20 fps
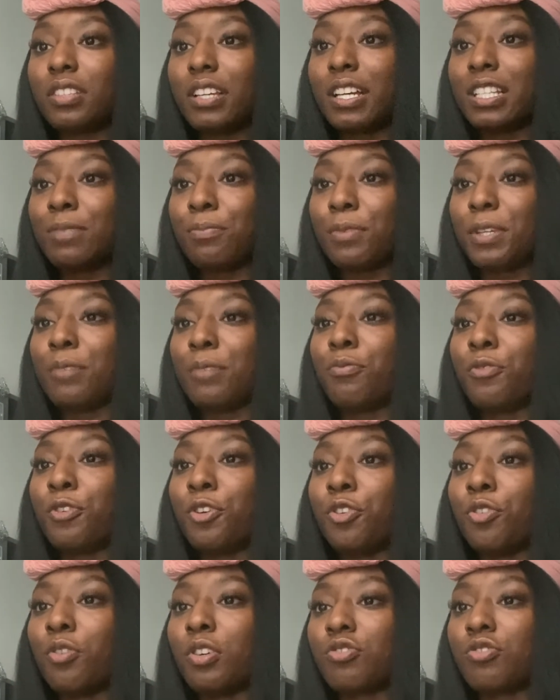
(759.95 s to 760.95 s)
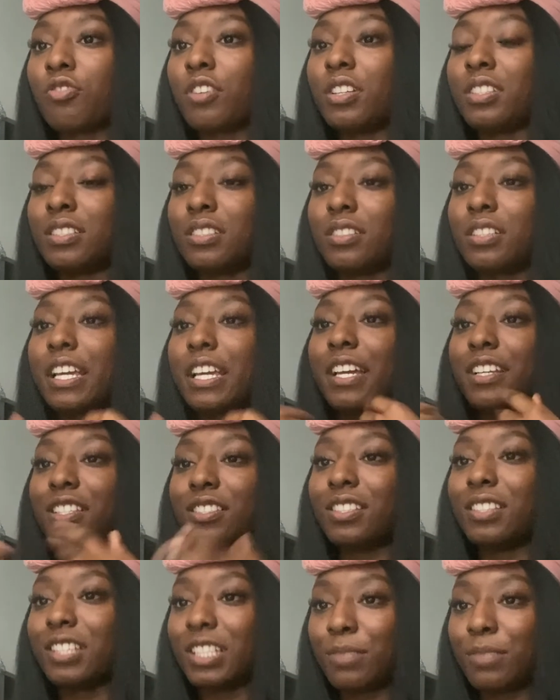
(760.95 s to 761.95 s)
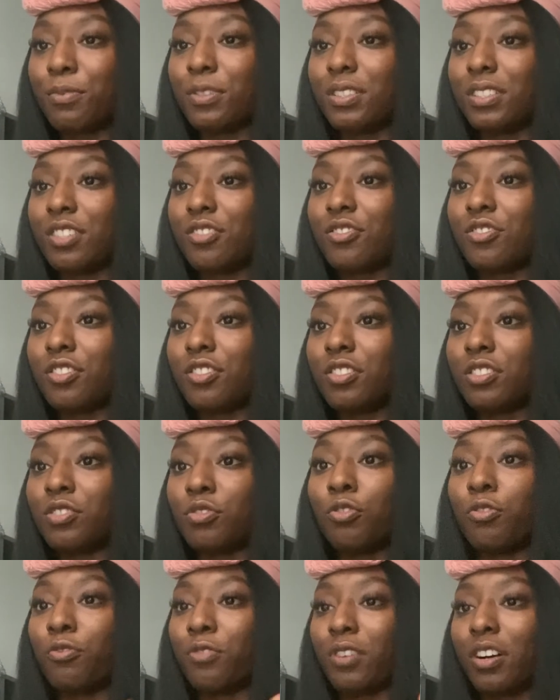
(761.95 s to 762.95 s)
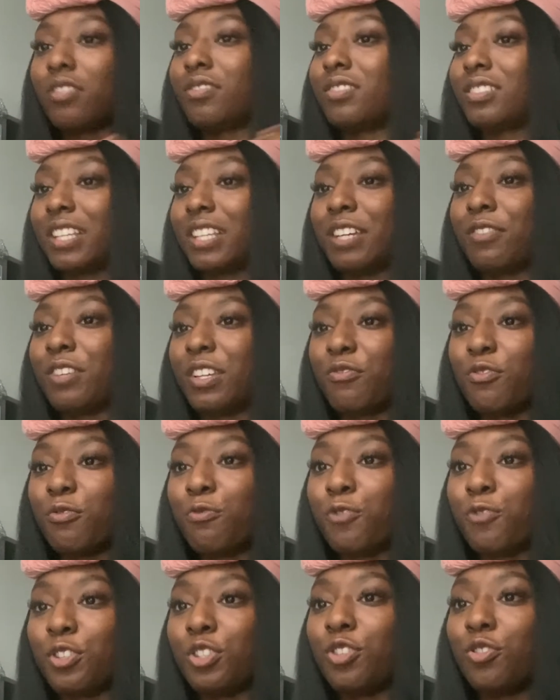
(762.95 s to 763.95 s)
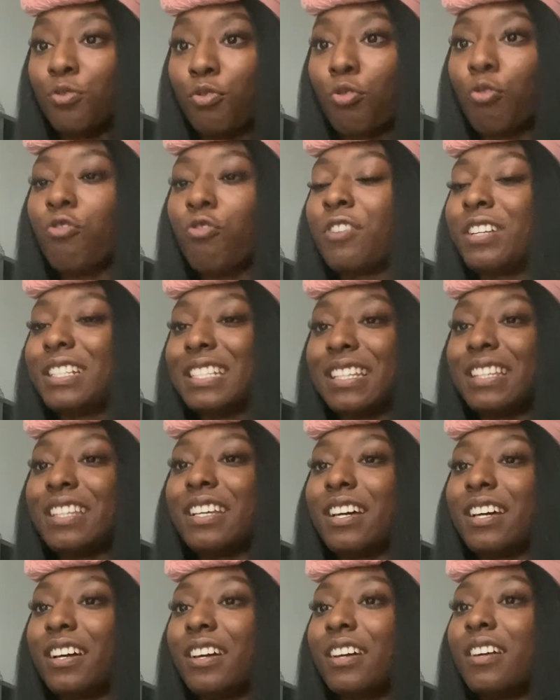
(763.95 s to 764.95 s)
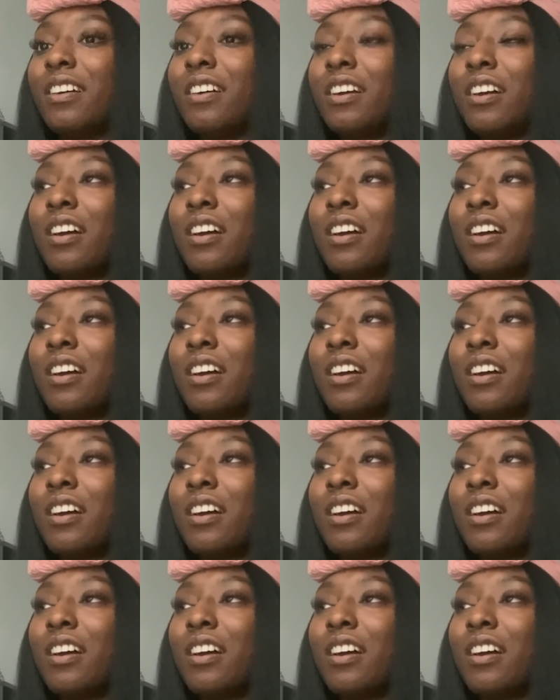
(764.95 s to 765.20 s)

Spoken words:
as people who are trying to get into these positions, or I'd say even for you already there,